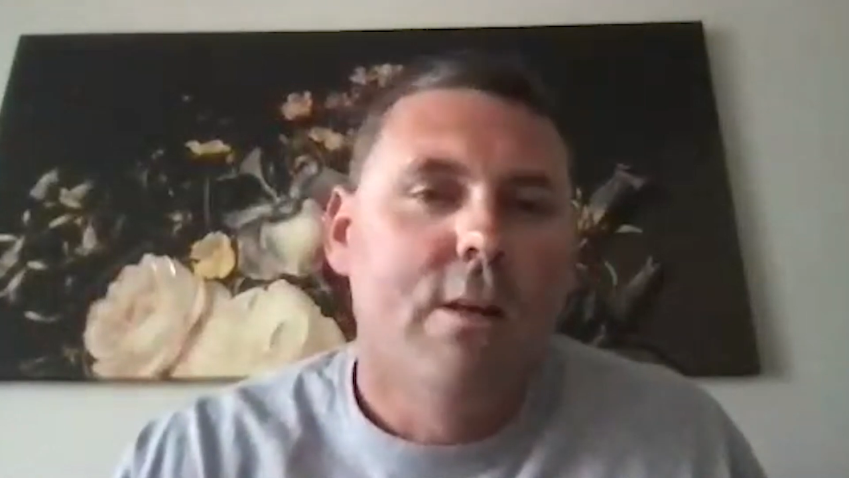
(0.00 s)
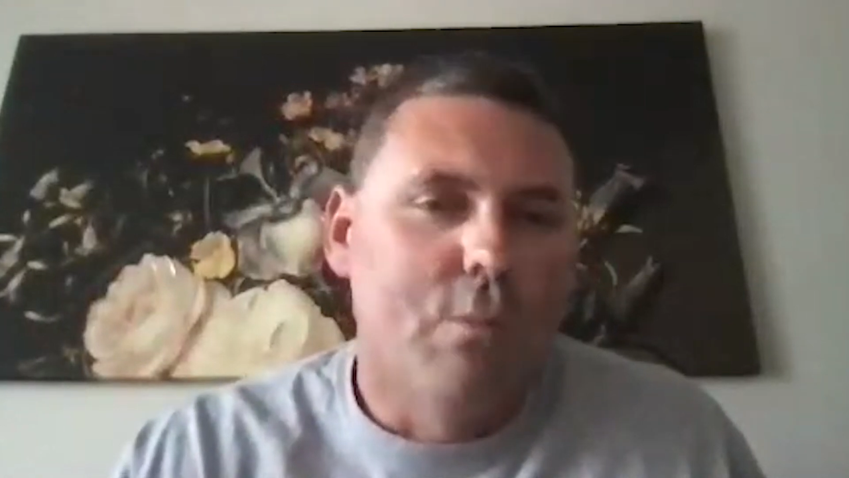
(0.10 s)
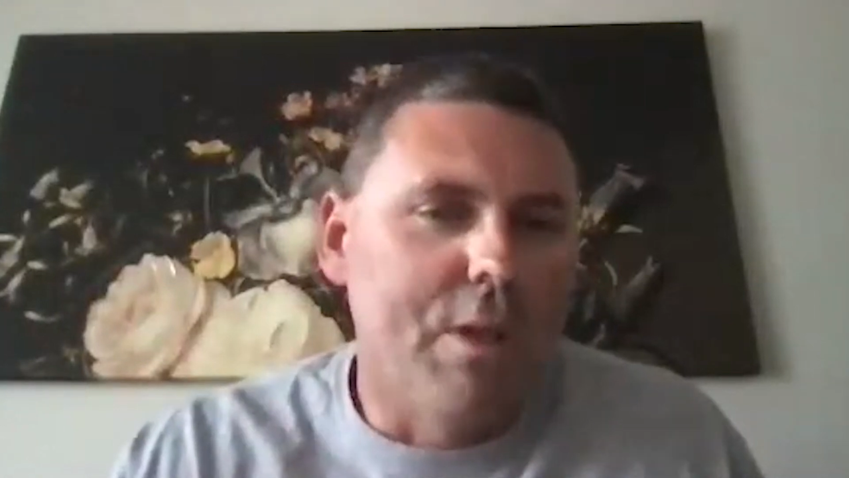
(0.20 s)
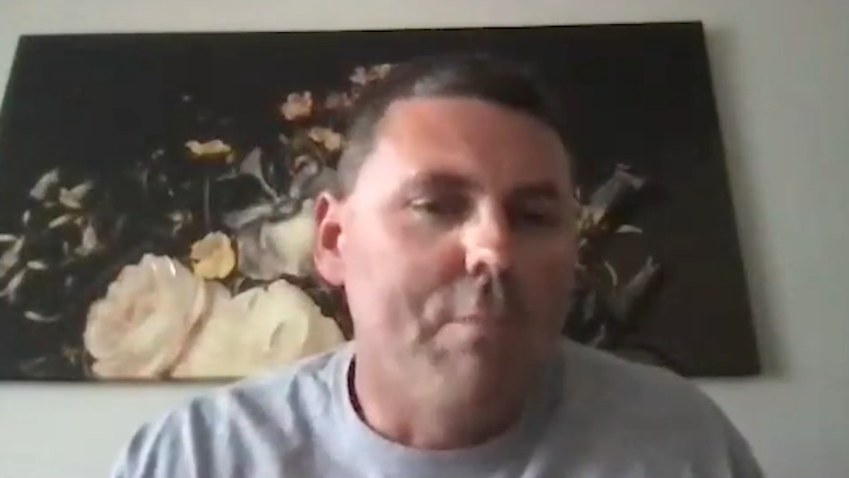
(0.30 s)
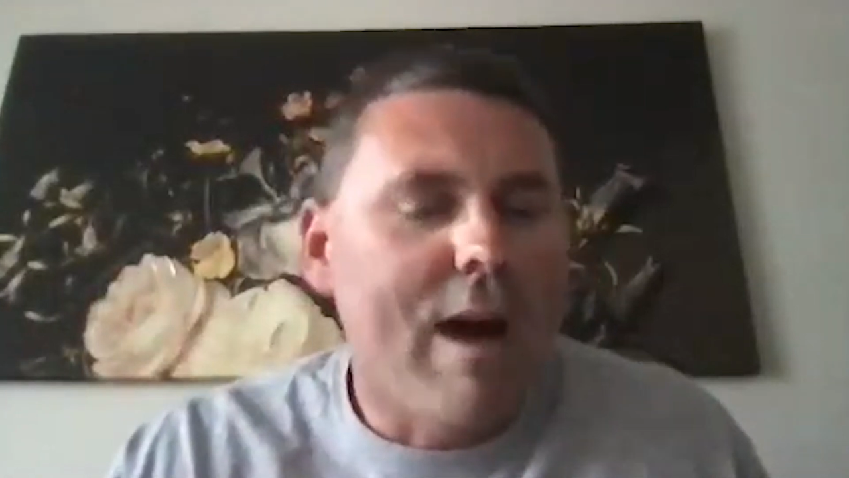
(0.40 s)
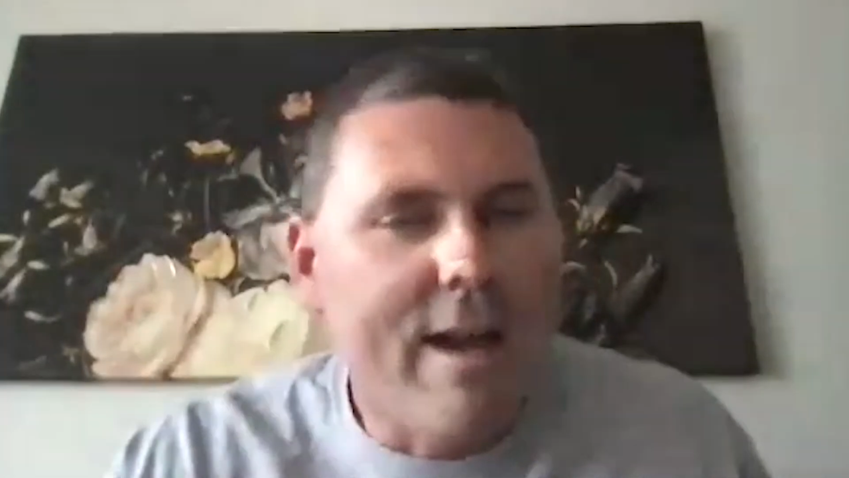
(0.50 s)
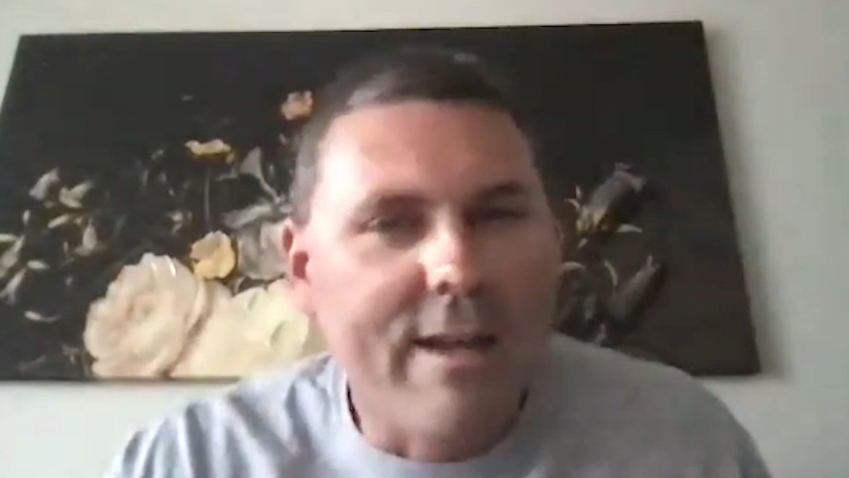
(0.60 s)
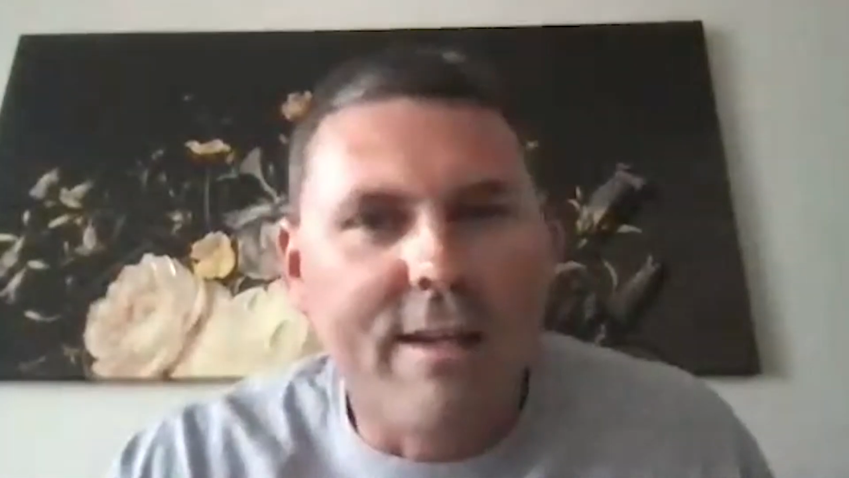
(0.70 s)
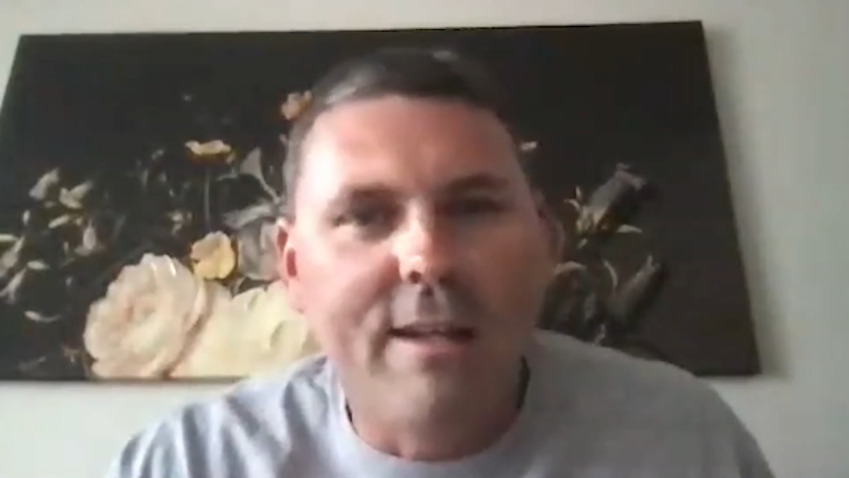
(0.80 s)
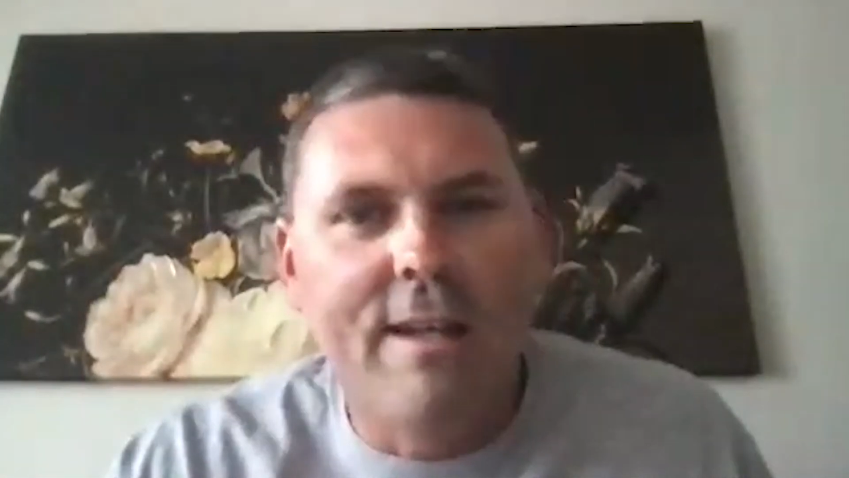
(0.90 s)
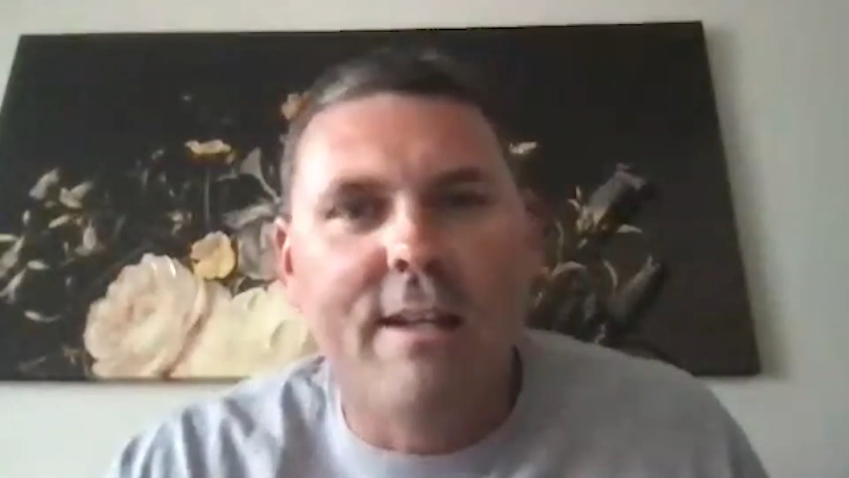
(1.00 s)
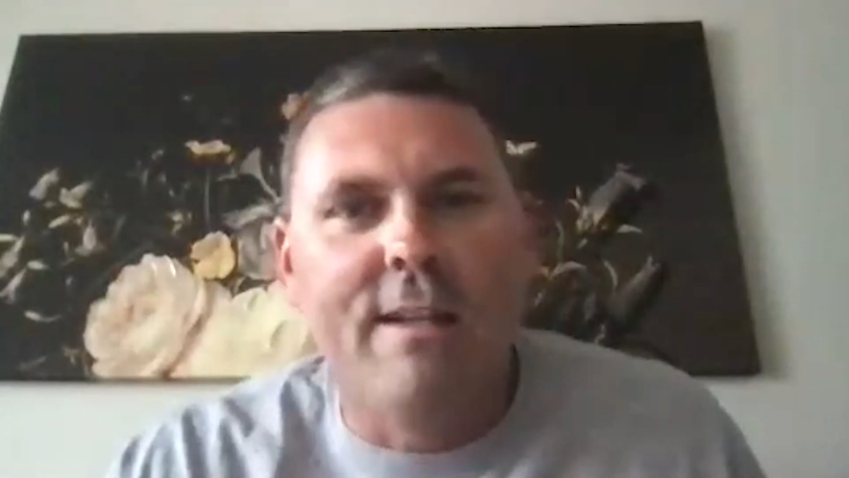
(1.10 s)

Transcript: really buying in.